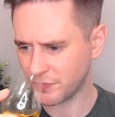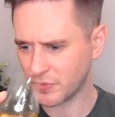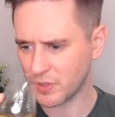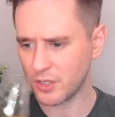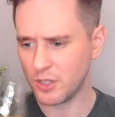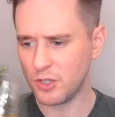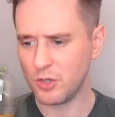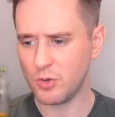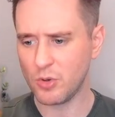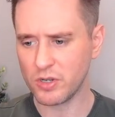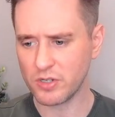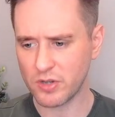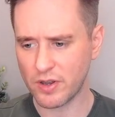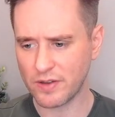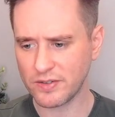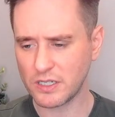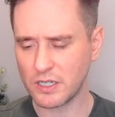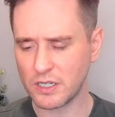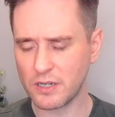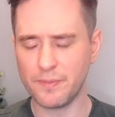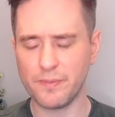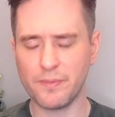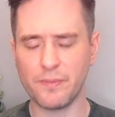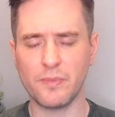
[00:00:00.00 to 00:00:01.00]
You also have
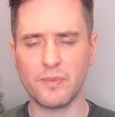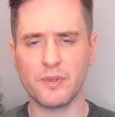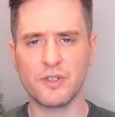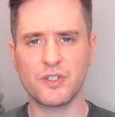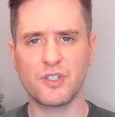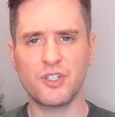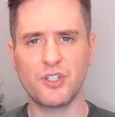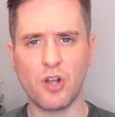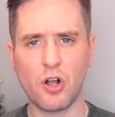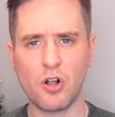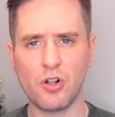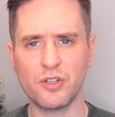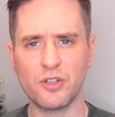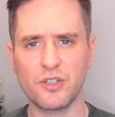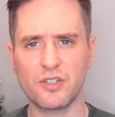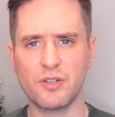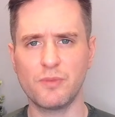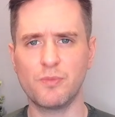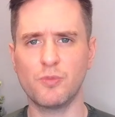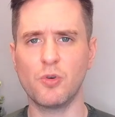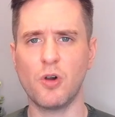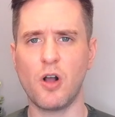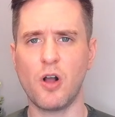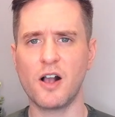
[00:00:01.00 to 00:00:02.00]
some salt,
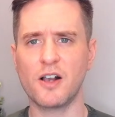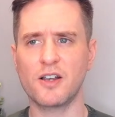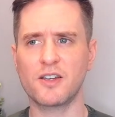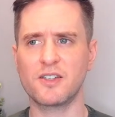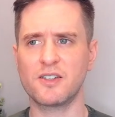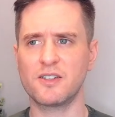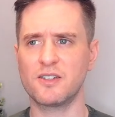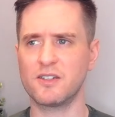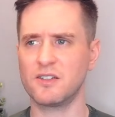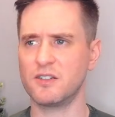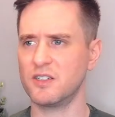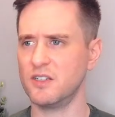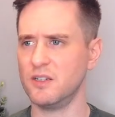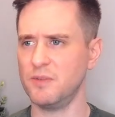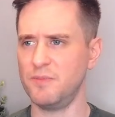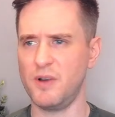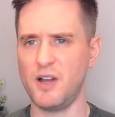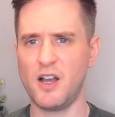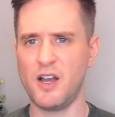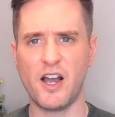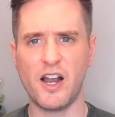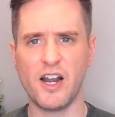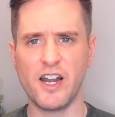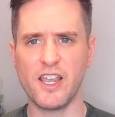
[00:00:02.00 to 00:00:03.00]
some rocks, some
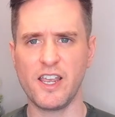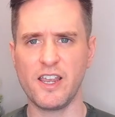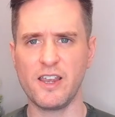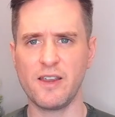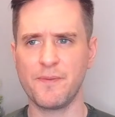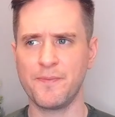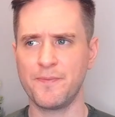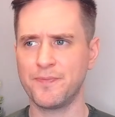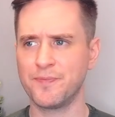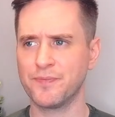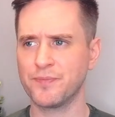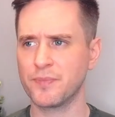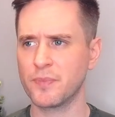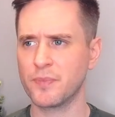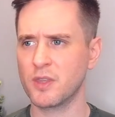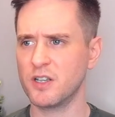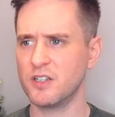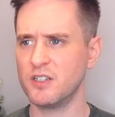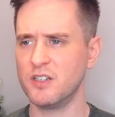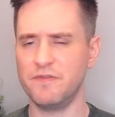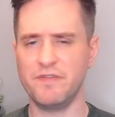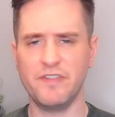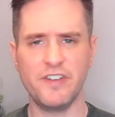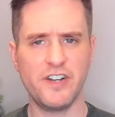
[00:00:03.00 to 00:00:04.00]
honey,
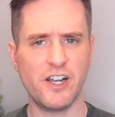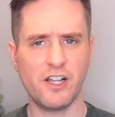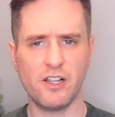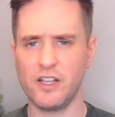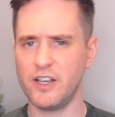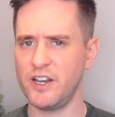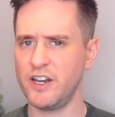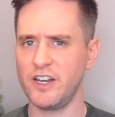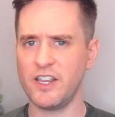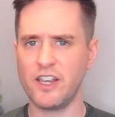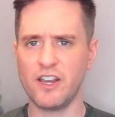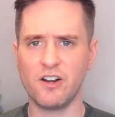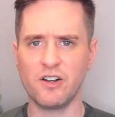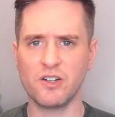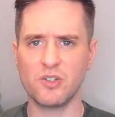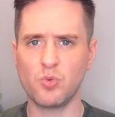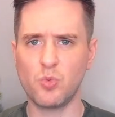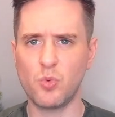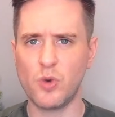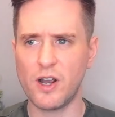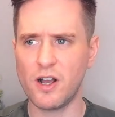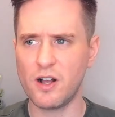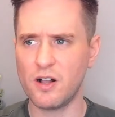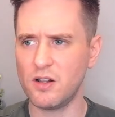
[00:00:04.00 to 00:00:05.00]
some vanilla in here as
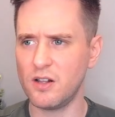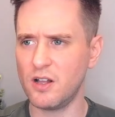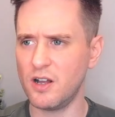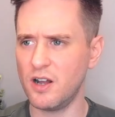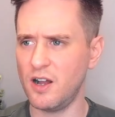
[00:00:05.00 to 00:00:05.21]
well.